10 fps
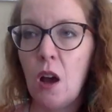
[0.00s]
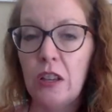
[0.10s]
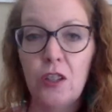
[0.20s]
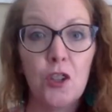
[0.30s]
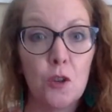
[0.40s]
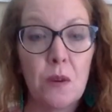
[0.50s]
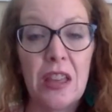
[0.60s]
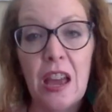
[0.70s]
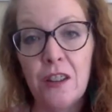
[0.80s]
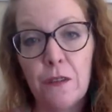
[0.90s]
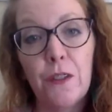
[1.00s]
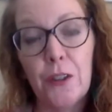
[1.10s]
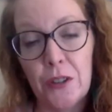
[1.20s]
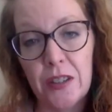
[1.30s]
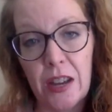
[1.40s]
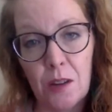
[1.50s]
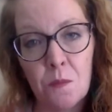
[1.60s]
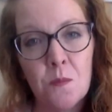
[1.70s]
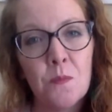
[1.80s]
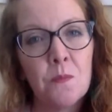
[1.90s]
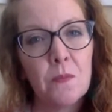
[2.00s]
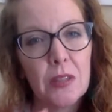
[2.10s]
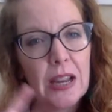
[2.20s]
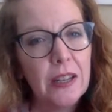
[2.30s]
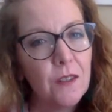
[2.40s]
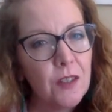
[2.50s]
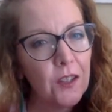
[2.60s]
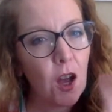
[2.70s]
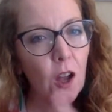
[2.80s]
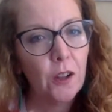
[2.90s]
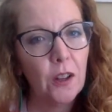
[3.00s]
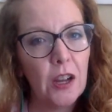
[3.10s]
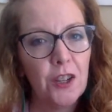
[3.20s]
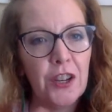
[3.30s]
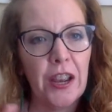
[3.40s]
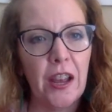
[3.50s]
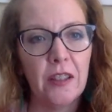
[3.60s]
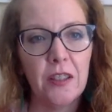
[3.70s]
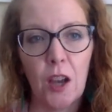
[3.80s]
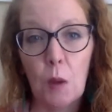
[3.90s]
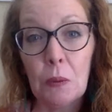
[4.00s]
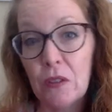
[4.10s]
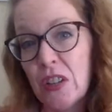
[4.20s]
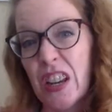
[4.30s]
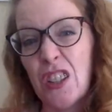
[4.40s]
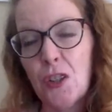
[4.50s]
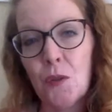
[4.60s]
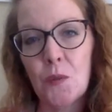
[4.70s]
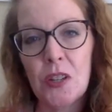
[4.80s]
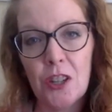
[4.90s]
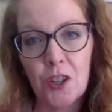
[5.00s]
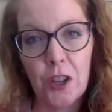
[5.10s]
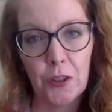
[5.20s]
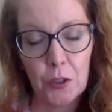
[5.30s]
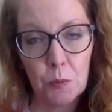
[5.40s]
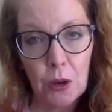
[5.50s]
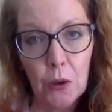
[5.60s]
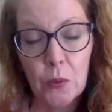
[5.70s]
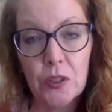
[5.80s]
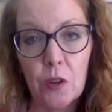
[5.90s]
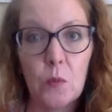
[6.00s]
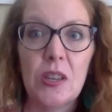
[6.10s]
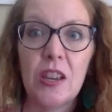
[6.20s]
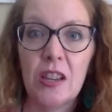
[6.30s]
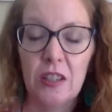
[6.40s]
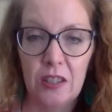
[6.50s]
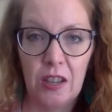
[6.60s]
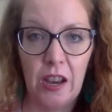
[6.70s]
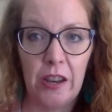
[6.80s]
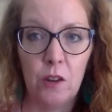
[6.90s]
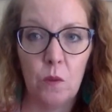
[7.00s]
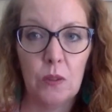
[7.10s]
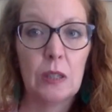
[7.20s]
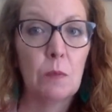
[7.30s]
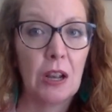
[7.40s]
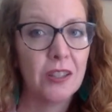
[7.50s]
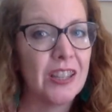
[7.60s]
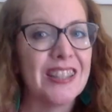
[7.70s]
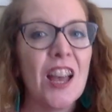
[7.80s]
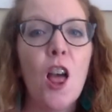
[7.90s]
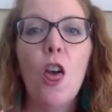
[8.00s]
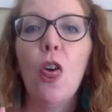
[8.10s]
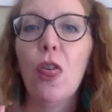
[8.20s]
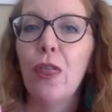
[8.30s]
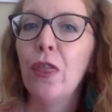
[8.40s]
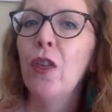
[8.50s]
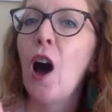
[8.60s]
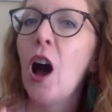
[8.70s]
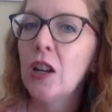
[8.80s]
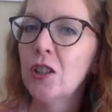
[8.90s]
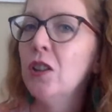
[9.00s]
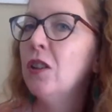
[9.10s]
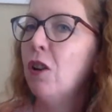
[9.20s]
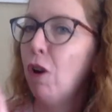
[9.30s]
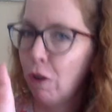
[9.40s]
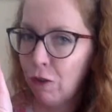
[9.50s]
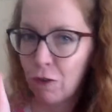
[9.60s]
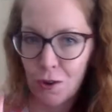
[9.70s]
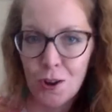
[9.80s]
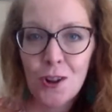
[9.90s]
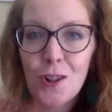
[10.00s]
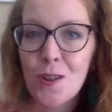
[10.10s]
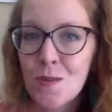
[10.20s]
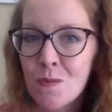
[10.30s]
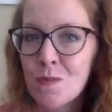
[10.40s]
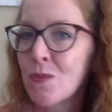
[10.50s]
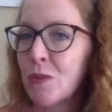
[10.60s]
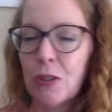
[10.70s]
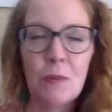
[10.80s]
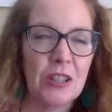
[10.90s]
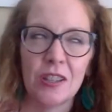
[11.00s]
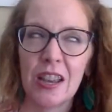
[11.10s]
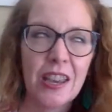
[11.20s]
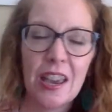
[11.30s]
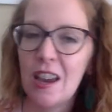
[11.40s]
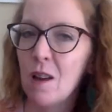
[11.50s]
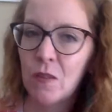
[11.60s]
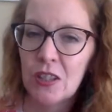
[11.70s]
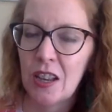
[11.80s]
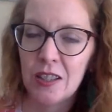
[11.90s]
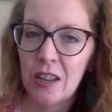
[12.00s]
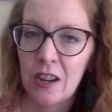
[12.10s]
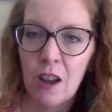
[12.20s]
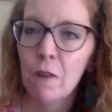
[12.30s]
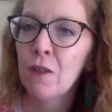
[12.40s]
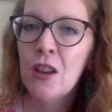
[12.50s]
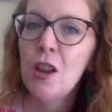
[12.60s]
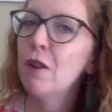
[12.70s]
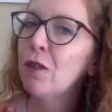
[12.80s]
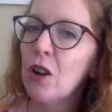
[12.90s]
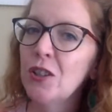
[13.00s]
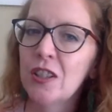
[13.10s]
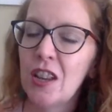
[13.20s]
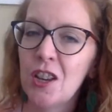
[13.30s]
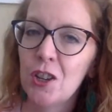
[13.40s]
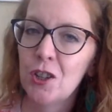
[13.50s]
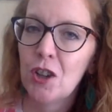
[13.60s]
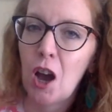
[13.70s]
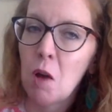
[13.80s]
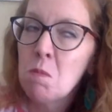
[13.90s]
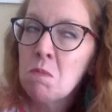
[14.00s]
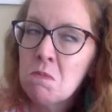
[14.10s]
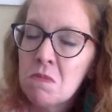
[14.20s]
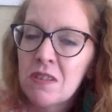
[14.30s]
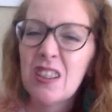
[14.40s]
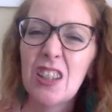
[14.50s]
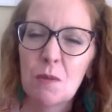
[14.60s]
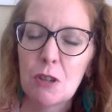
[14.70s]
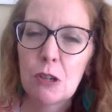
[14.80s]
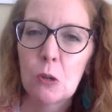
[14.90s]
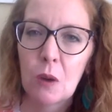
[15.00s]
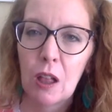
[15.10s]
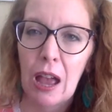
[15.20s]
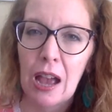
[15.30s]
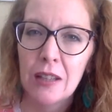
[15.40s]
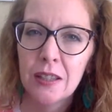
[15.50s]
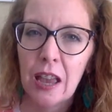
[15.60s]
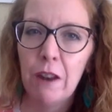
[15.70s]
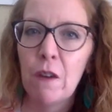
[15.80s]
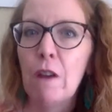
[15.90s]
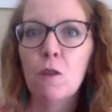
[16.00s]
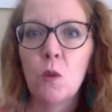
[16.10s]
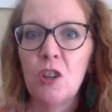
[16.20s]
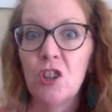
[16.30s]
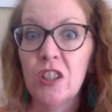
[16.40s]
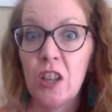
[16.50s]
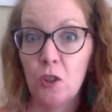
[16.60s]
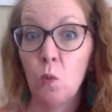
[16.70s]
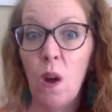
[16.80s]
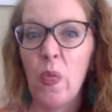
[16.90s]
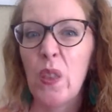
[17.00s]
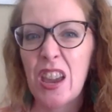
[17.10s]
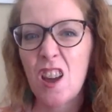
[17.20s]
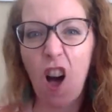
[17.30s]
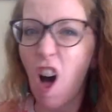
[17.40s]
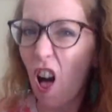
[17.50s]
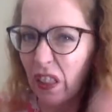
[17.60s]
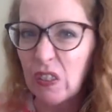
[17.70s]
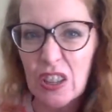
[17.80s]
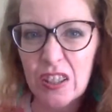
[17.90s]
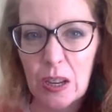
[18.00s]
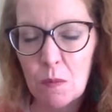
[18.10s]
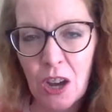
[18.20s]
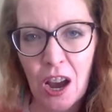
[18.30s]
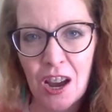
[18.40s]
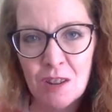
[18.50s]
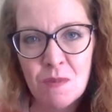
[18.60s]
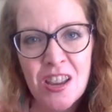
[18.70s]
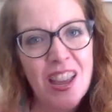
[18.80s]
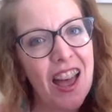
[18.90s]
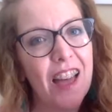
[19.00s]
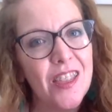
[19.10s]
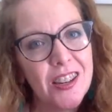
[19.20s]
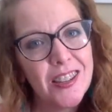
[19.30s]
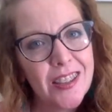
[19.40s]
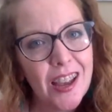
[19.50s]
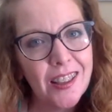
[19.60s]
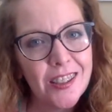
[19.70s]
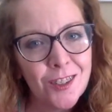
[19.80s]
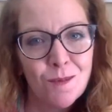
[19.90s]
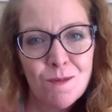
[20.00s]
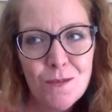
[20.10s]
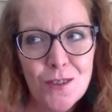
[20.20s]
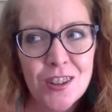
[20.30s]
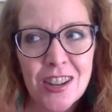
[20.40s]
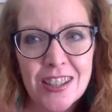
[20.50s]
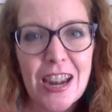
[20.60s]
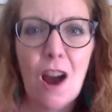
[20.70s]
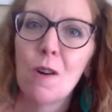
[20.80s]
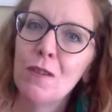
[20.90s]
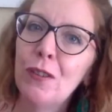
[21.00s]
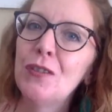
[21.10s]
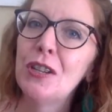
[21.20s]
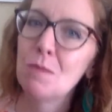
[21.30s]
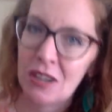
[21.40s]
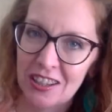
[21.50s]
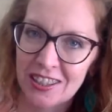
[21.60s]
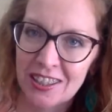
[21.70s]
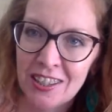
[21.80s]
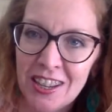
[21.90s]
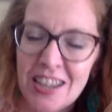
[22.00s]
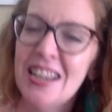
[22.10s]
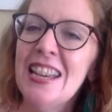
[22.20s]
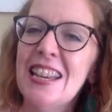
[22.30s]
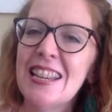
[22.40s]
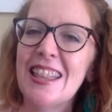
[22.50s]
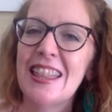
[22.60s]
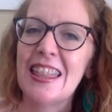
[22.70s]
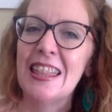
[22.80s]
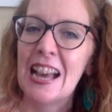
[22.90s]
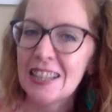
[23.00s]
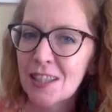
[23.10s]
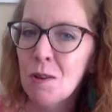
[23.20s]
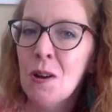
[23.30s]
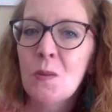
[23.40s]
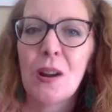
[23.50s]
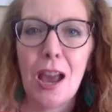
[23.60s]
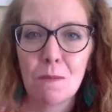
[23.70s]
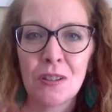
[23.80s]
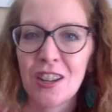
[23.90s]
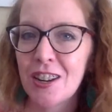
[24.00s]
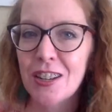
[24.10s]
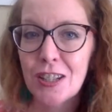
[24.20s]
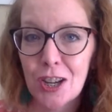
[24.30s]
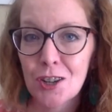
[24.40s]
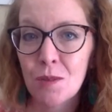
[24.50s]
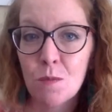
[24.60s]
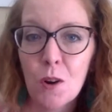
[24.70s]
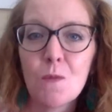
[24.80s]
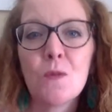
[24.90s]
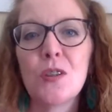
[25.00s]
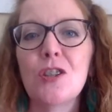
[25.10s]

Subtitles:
is due by the end of Thursday. That gives us all a chance, a couple of days to read each other's posts that we can design responses. Thoughtful responses. I can't emphasize that enough. If we're all just saying good job, it's like when you go to a class and if everyone just says one thing all at the same time and then is silent for the next hour and 15 minutes. That's what happens on a discussion board when we